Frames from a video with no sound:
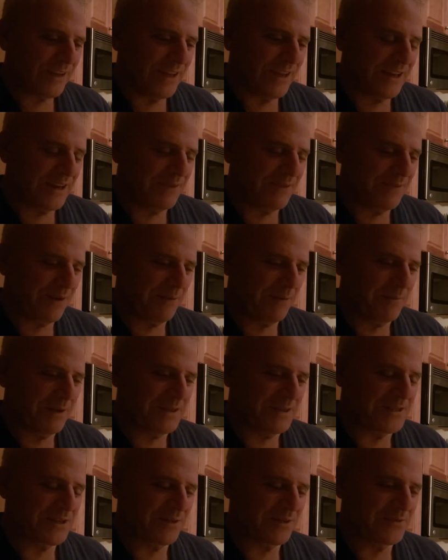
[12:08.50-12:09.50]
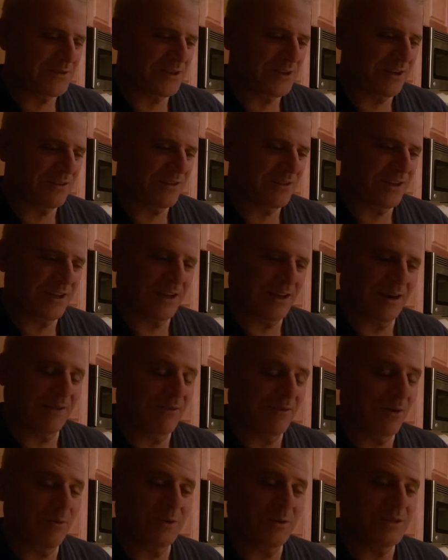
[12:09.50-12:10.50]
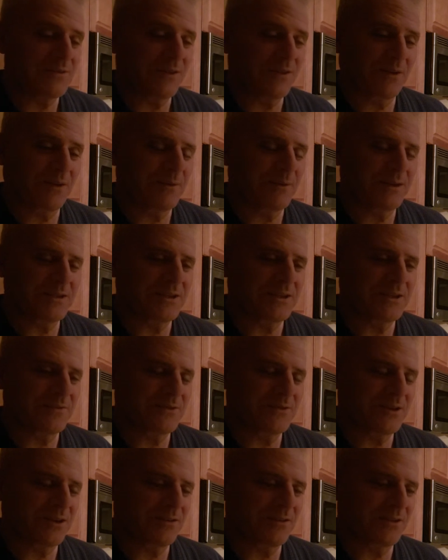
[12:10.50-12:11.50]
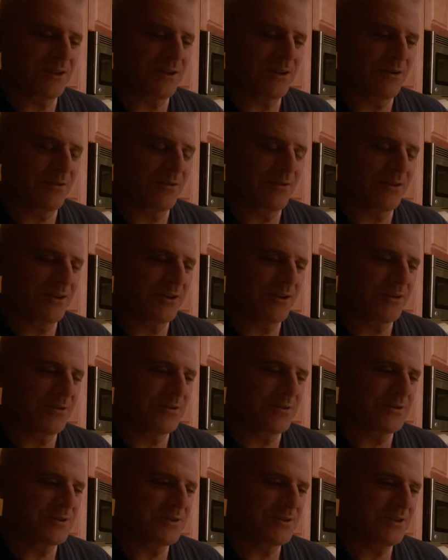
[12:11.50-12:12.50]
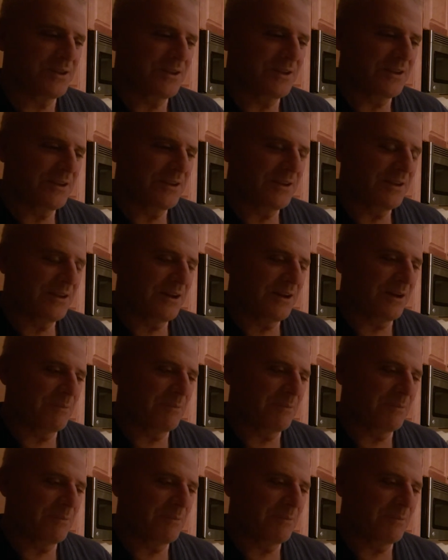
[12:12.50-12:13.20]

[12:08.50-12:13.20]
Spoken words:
I found myself chuckling, and I've always found myself chuckling over the years. How